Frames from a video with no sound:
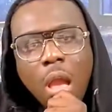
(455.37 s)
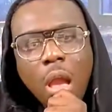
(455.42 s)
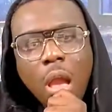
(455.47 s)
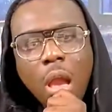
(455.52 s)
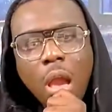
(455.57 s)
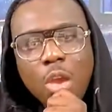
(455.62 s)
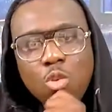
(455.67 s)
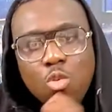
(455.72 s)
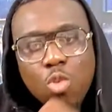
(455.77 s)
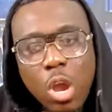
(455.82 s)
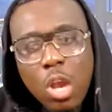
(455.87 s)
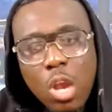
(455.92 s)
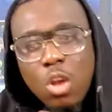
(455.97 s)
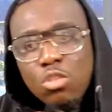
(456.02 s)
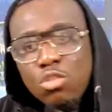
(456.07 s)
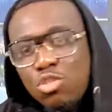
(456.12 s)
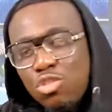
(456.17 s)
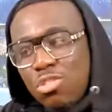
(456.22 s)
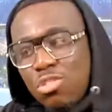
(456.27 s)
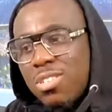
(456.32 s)
You are
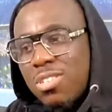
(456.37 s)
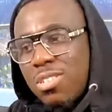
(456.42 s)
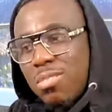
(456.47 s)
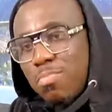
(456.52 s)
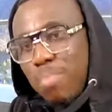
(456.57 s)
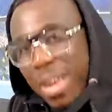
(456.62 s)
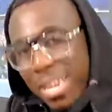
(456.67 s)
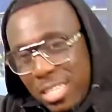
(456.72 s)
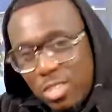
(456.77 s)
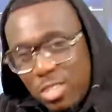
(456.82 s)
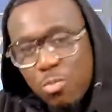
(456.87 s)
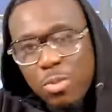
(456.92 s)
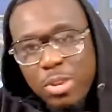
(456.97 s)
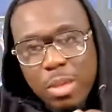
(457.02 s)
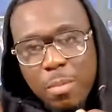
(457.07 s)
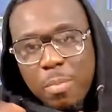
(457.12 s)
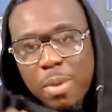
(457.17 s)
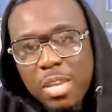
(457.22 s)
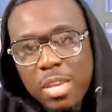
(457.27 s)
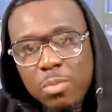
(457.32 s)
going to smash him with a
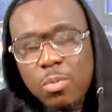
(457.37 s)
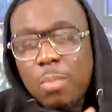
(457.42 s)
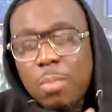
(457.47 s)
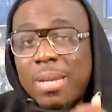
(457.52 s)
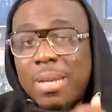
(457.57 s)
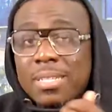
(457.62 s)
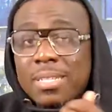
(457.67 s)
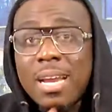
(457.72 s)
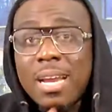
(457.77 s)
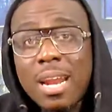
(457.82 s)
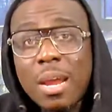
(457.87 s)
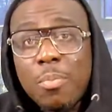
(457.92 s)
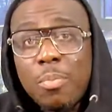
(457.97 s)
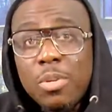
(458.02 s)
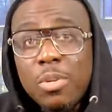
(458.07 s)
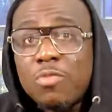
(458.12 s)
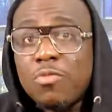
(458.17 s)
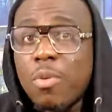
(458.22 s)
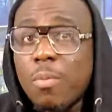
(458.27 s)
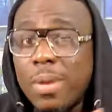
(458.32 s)
baseball. Master Ghana
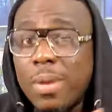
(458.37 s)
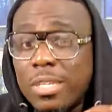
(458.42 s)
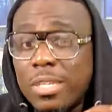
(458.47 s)
police for bet you